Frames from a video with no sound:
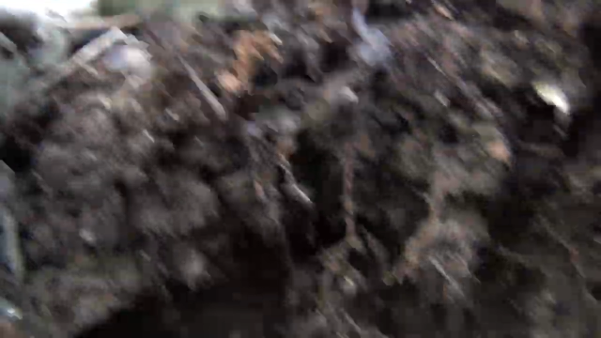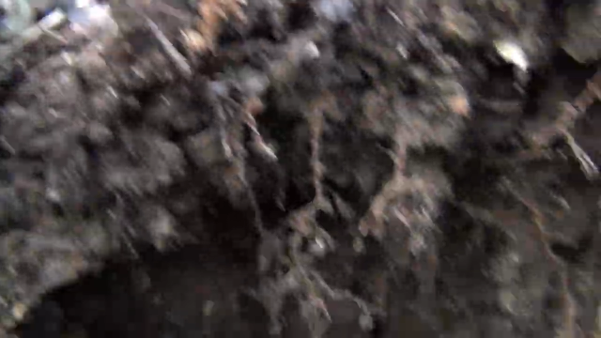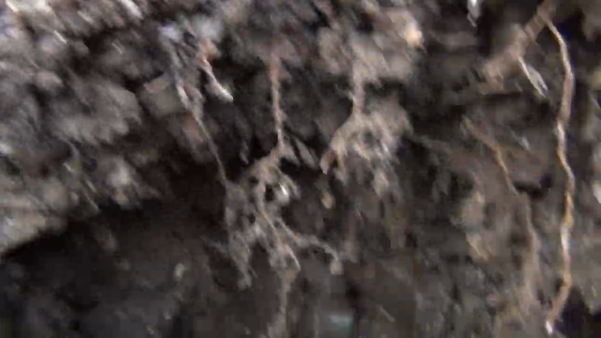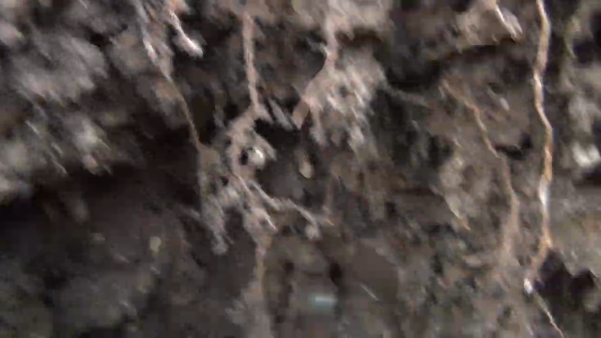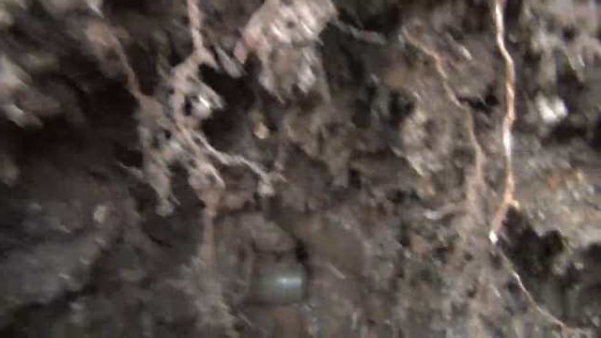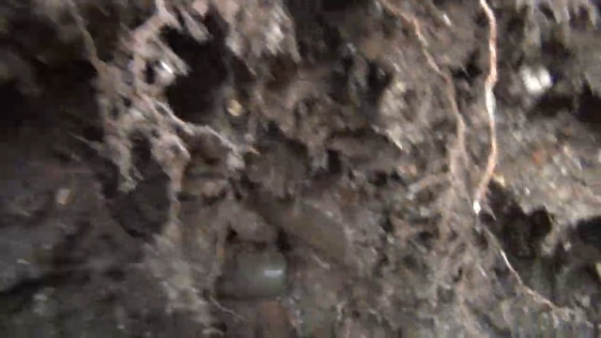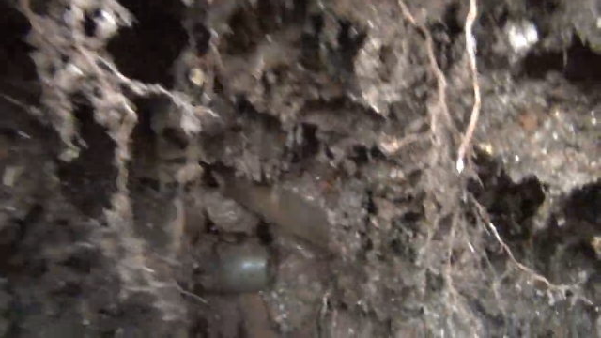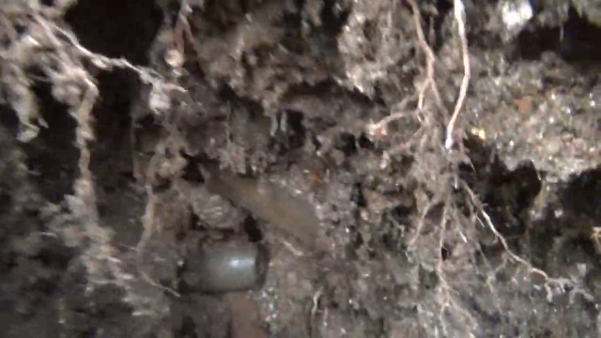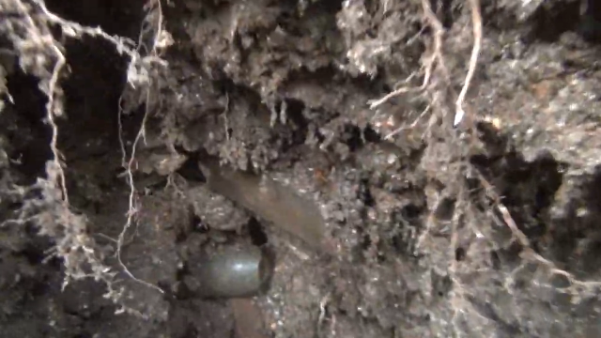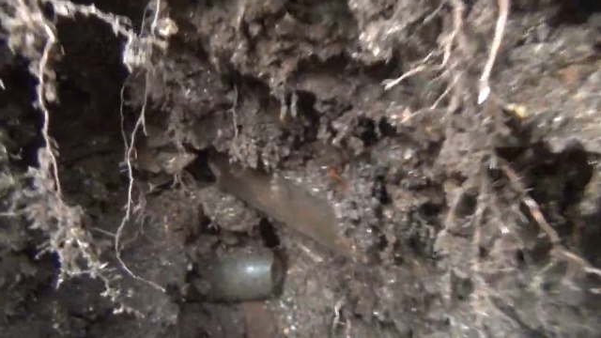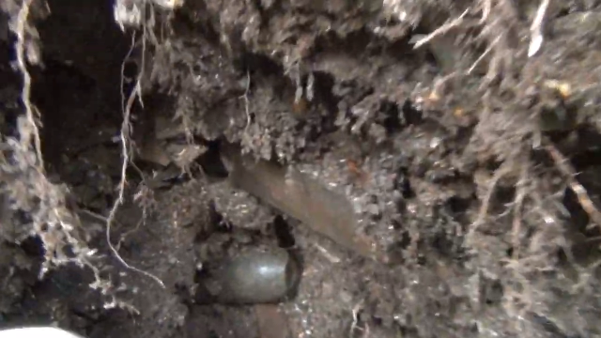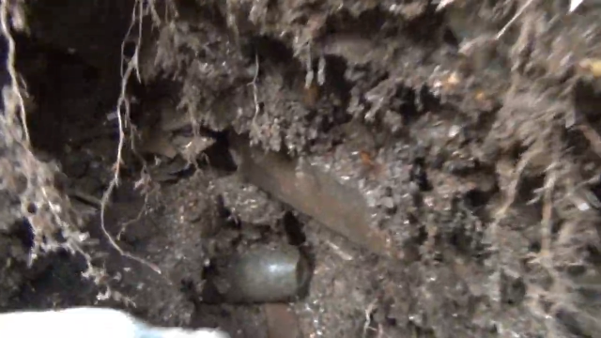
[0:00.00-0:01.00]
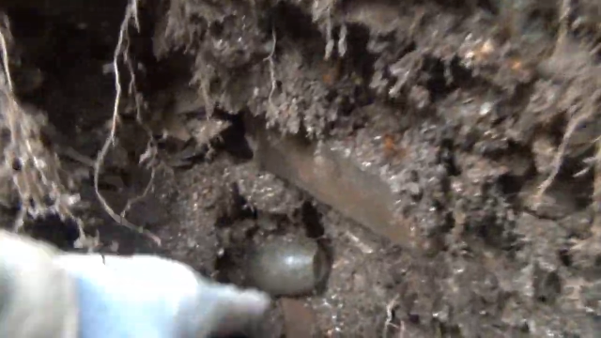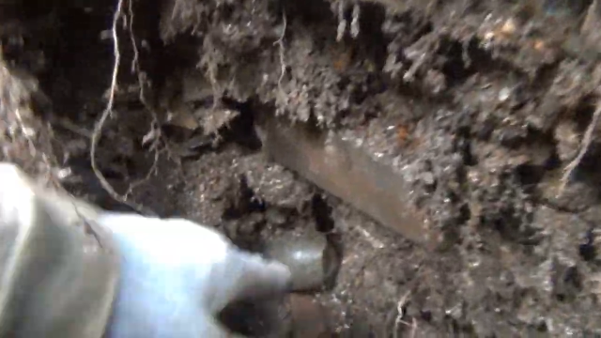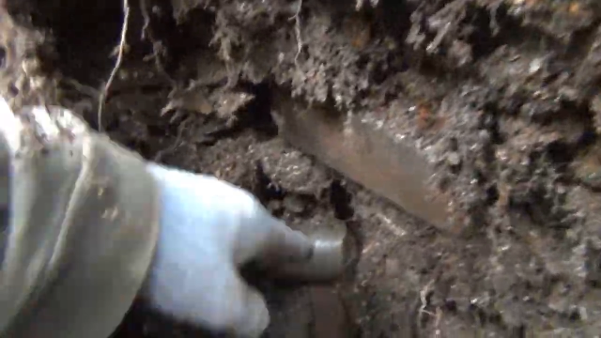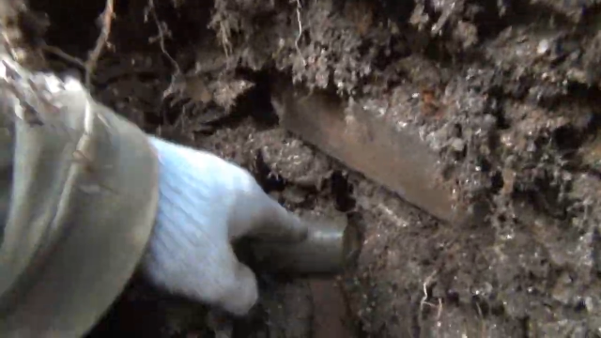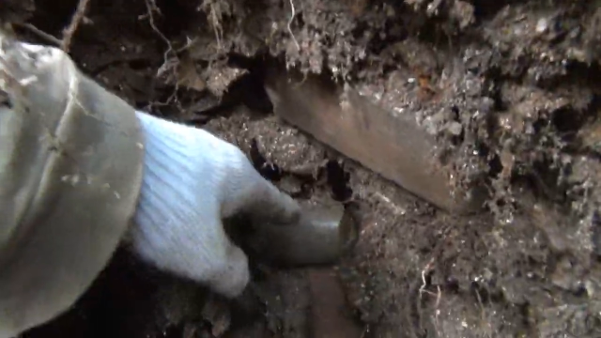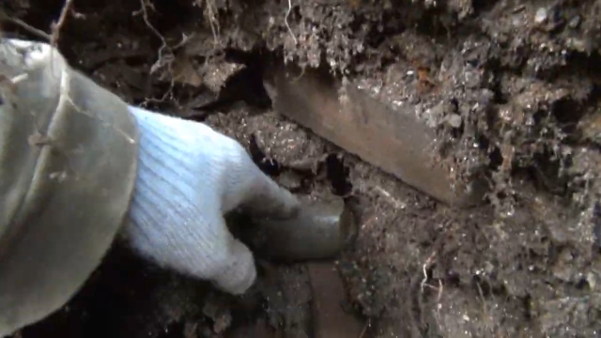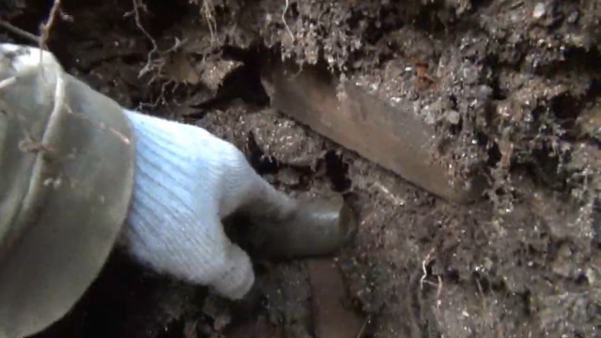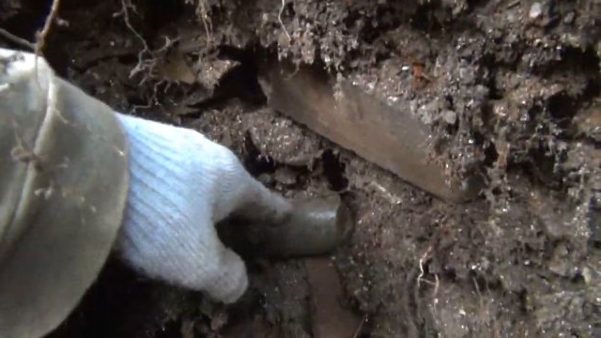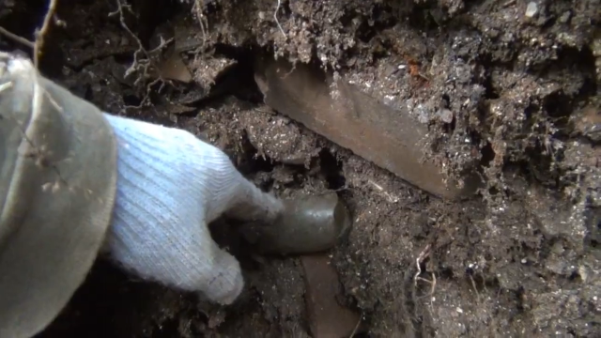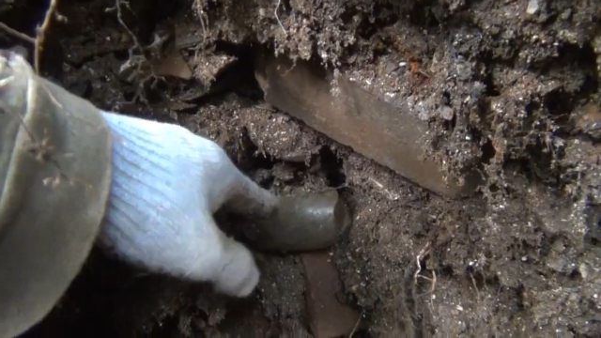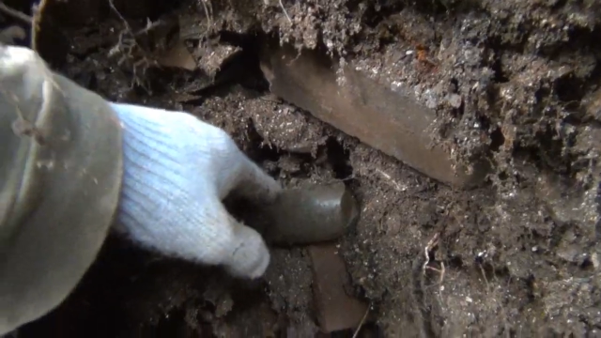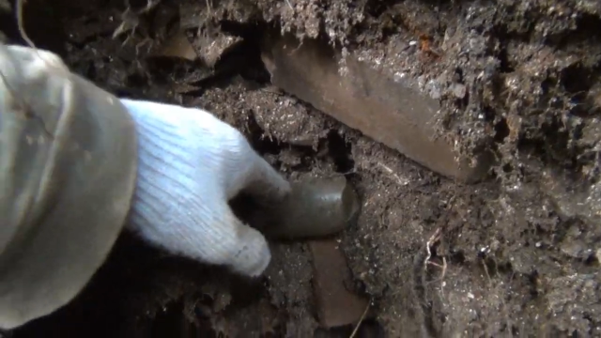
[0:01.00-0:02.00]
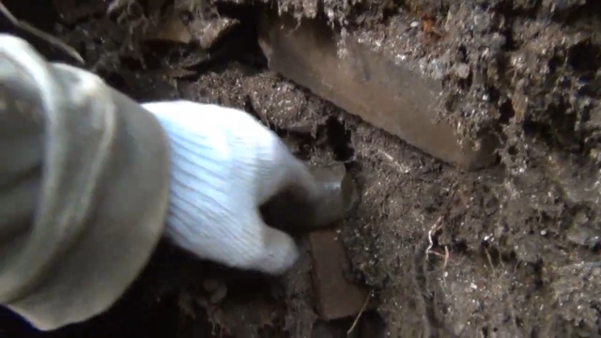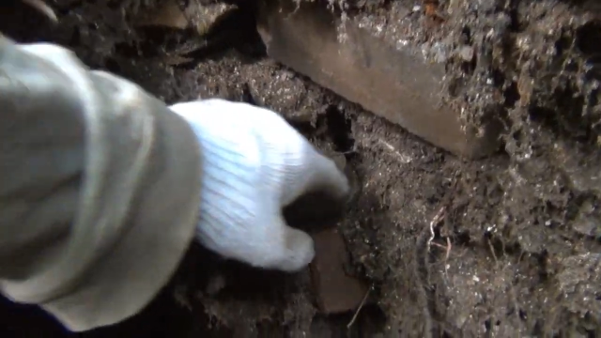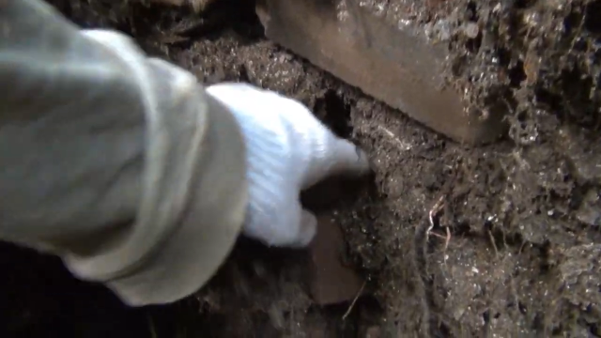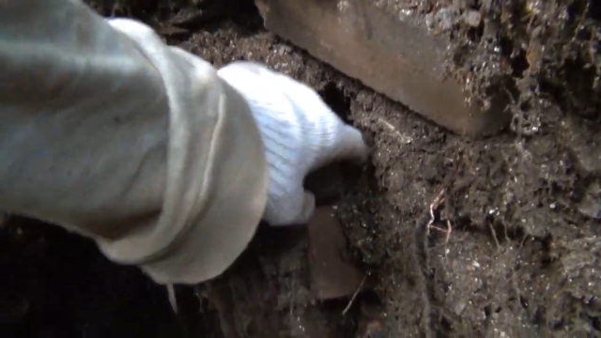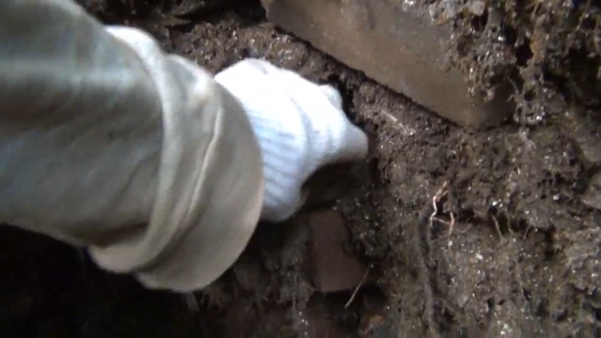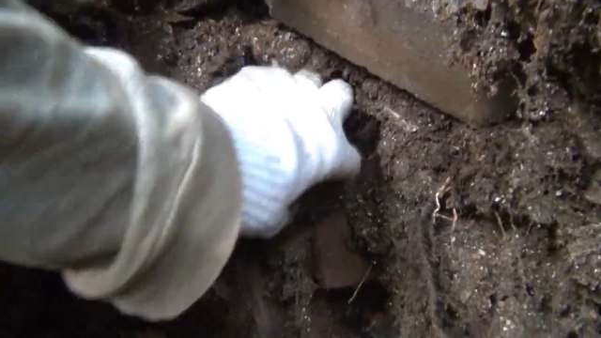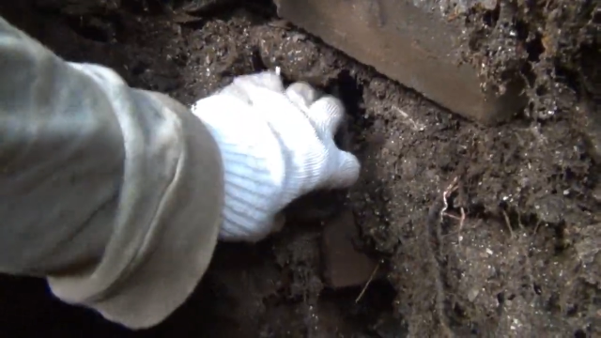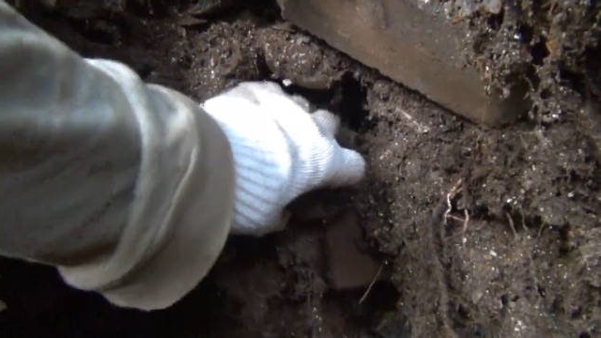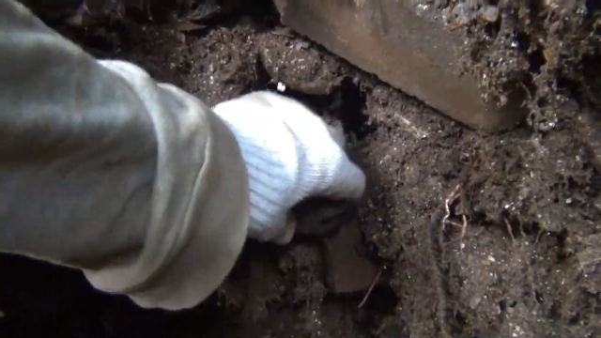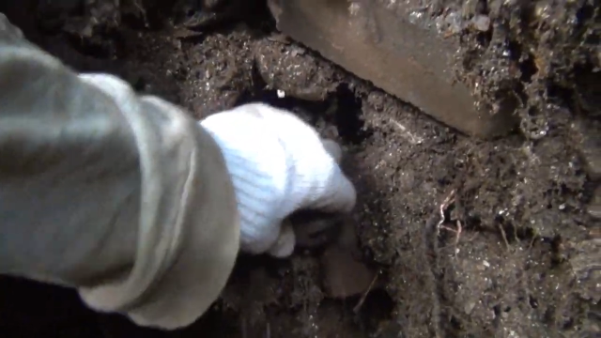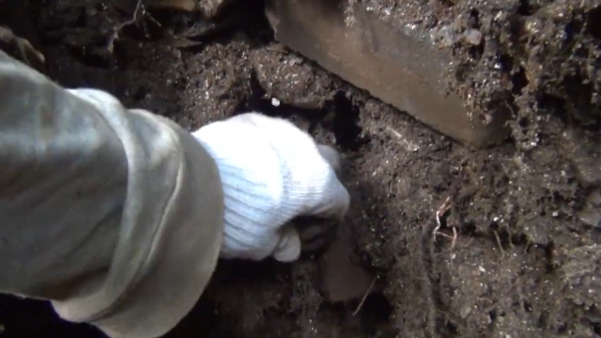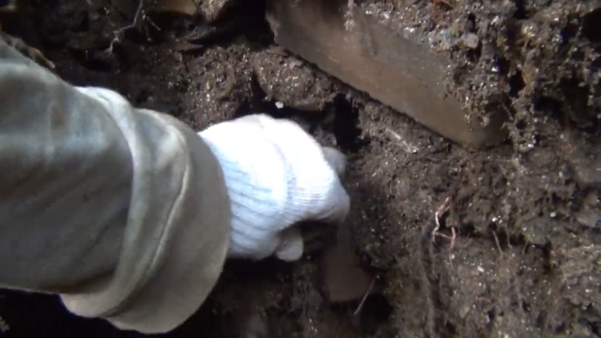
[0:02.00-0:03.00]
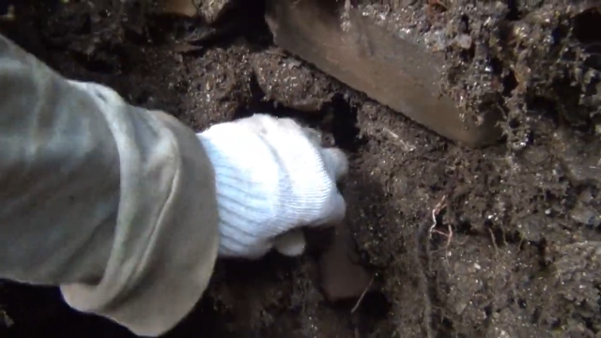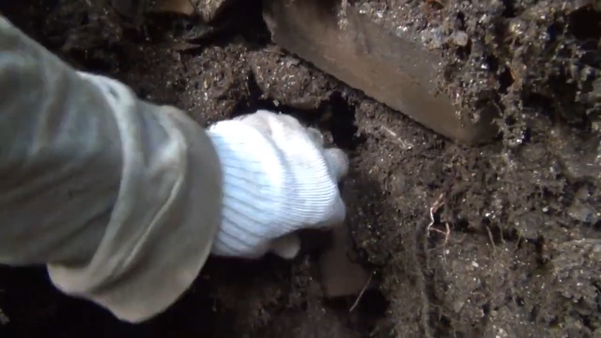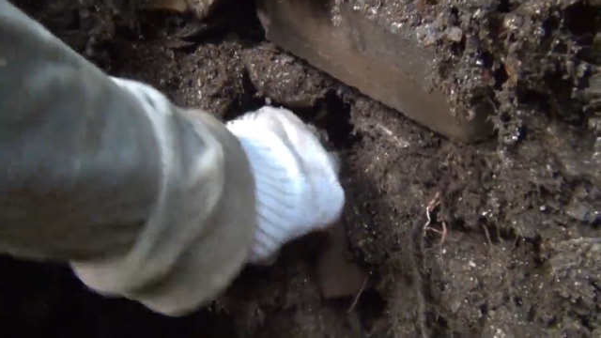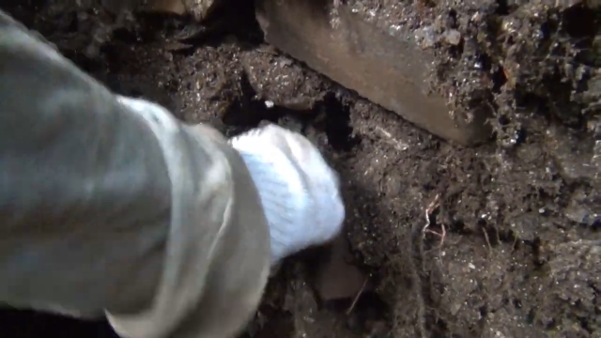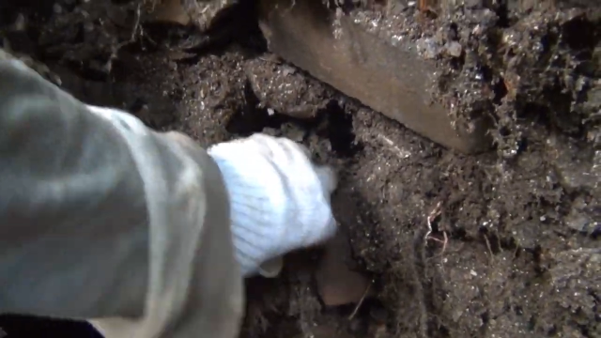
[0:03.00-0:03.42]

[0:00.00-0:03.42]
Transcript: No face is visible, so there are no lips to read.